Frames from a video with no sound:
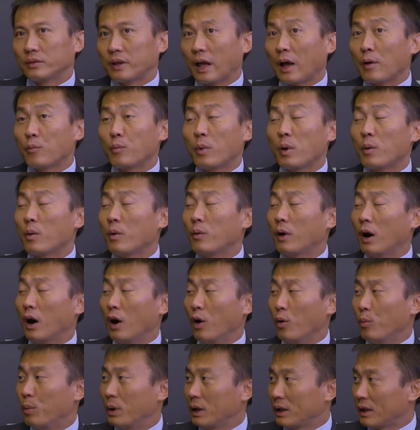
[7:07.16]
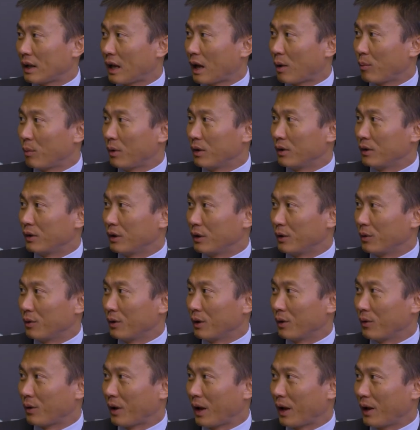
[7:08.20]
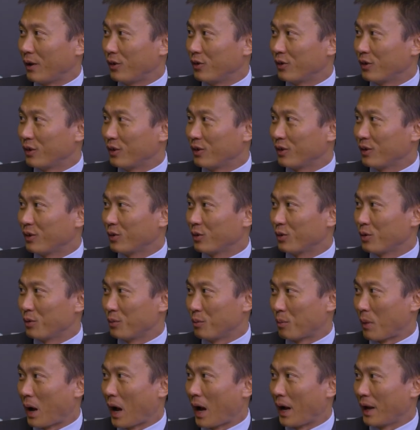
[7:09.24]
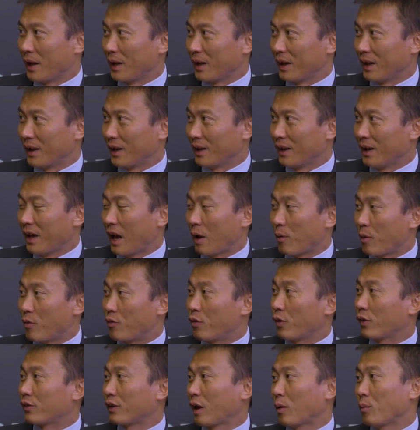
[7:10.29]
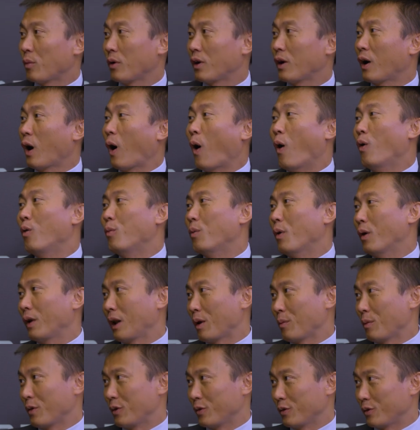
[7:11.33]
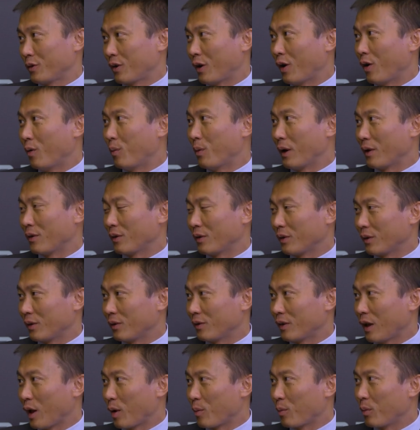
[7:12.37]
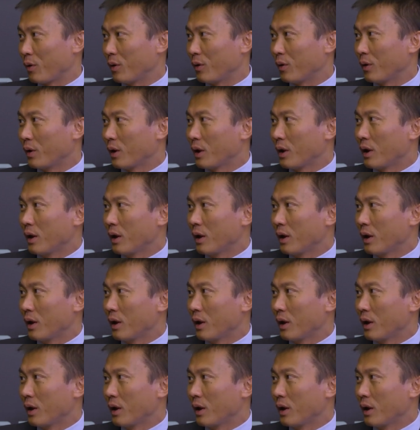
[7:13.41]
then people will open up a new location to mine it. I mean, for example, cobalt. Let me use cobalt as an example.